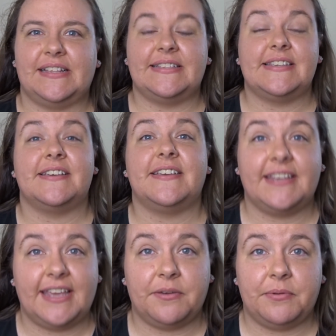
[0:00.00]
so
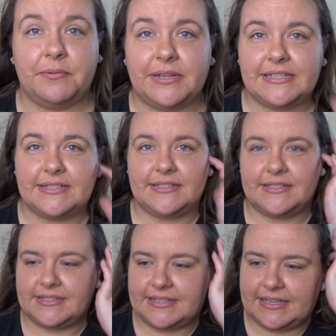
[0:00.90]
yeah, we went
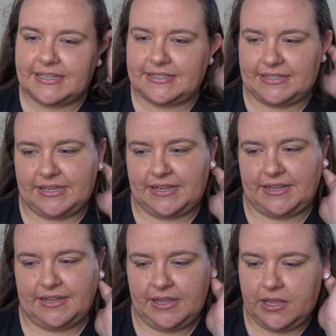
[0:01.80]
into
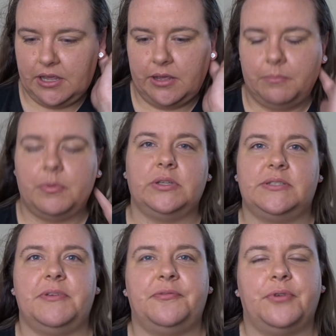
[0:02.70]

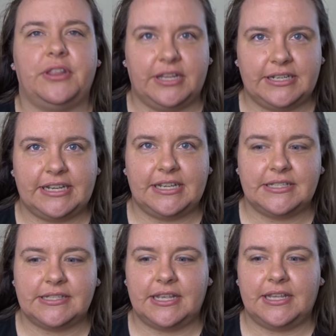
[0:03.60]
Portsmouth one of the
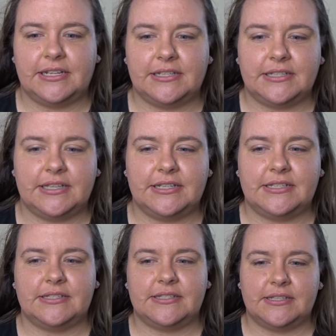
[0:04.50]
days, and
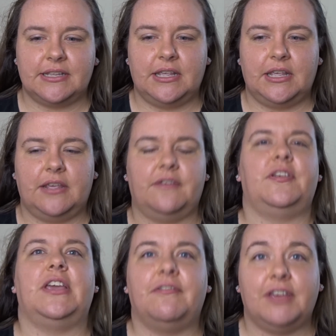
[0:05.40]
if
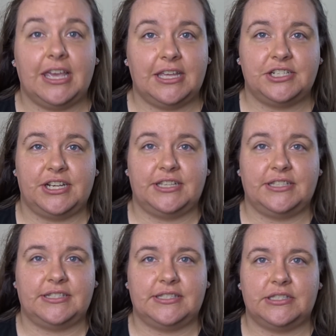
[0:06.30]
you ever get a
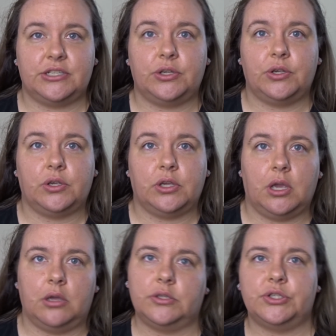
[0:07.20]
chance to
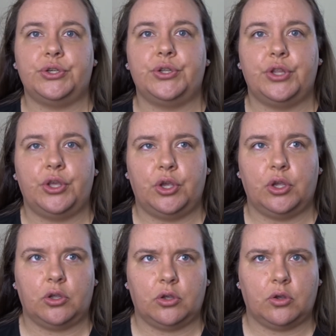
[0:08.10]
go to
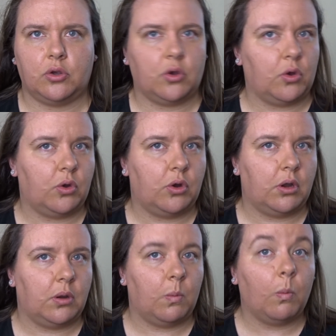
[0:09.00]
the
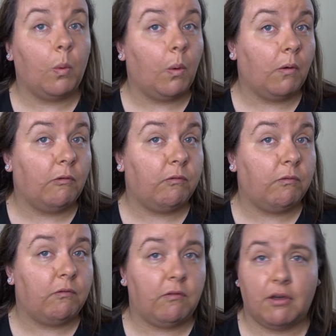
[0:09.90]
Gun
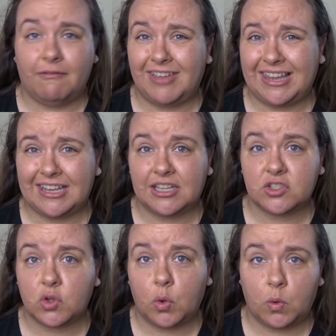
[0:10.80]
Wharf, I think
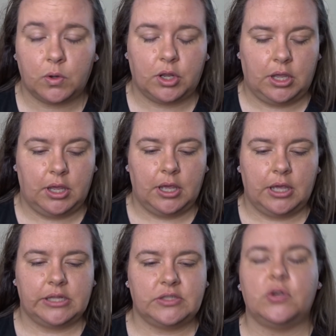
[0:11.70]
it's called,
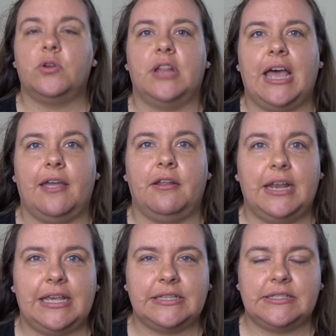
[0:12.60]
it's all
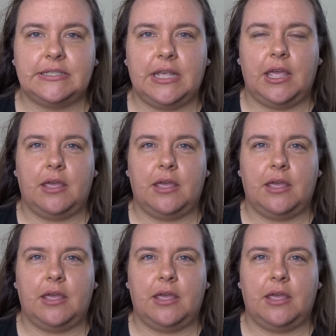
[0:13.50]
outlets,